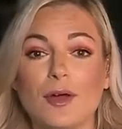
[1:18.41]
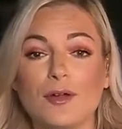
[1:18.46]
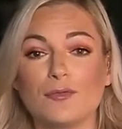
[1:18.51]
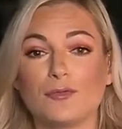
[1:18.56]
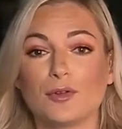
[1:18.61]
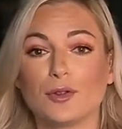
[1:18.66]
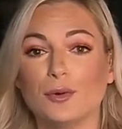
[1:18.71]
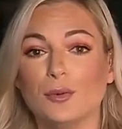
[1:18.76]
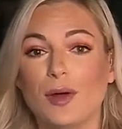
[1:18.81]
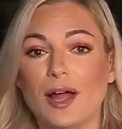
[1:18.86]

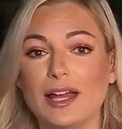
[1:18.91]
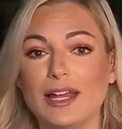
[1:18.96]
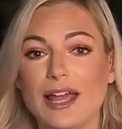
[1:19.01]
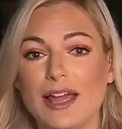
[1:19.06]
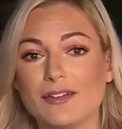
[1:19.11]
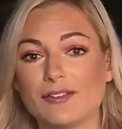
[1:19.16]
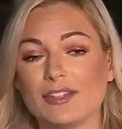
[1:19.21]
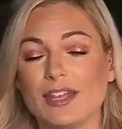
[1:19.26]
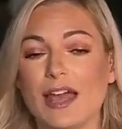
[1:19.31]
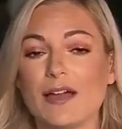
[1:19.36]
run for the White
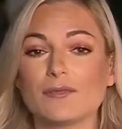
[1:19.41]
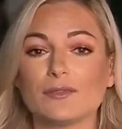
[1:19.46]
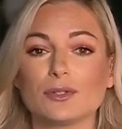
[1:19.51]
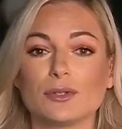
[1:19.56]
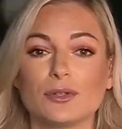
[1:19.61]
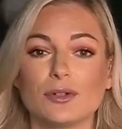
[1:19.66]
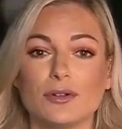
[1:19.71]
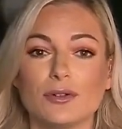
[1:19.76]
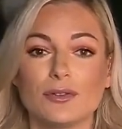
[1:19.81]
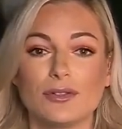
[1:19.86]
House
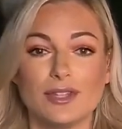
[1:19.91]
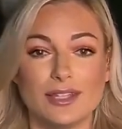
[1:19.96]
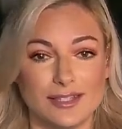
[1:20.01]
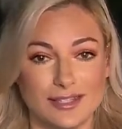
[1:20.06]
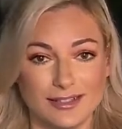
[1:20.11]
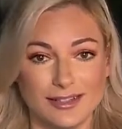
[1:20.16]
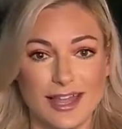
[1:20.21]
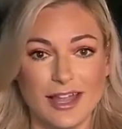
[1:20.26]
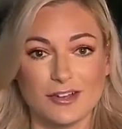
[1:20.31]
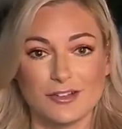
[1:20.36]
after
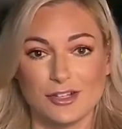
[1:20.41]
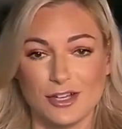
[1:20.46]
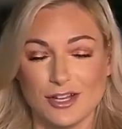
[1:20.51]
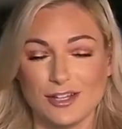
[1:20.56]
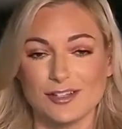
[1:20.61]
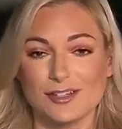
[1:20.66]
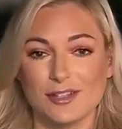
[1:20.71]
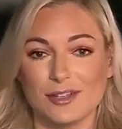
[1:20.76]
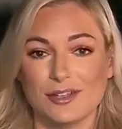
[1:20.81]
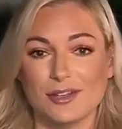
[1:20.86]
this
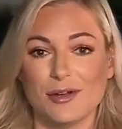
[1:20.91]
election,